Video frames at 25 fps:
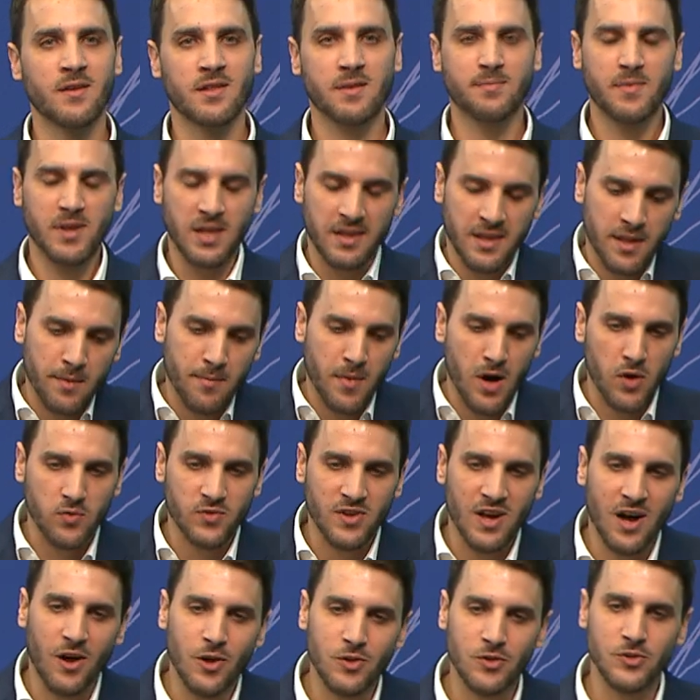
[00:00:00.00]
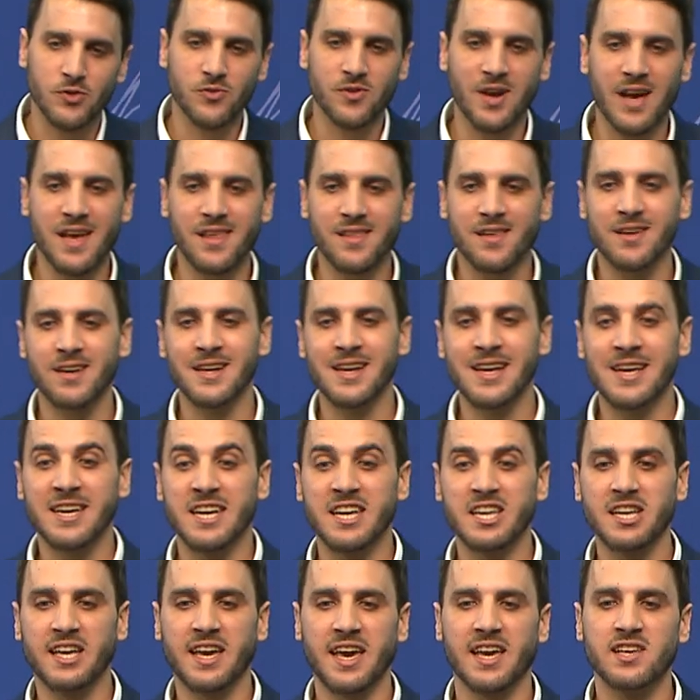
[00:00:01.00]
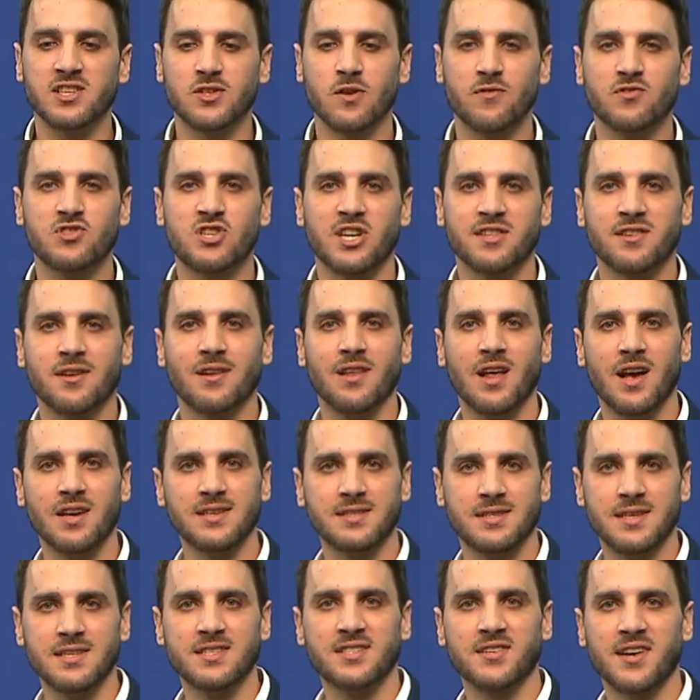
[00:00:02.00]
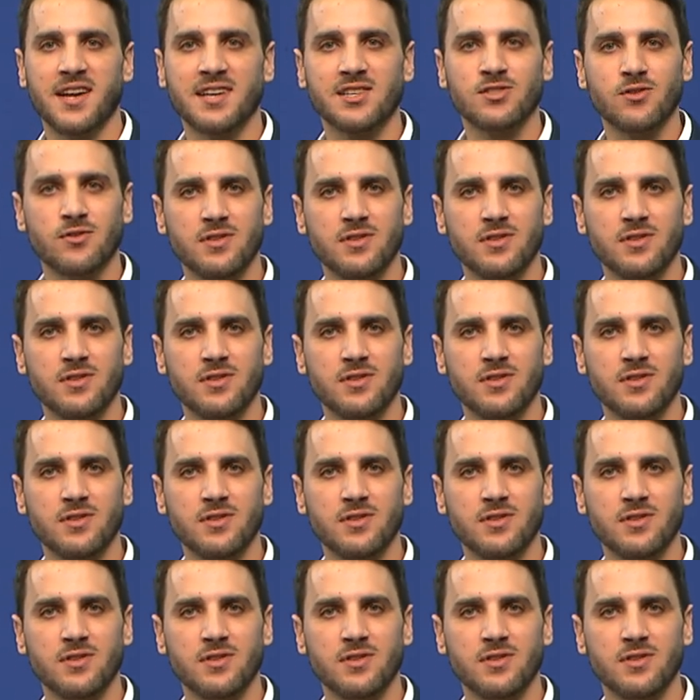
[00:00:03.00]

bailing them out altogether in case of generalized distress.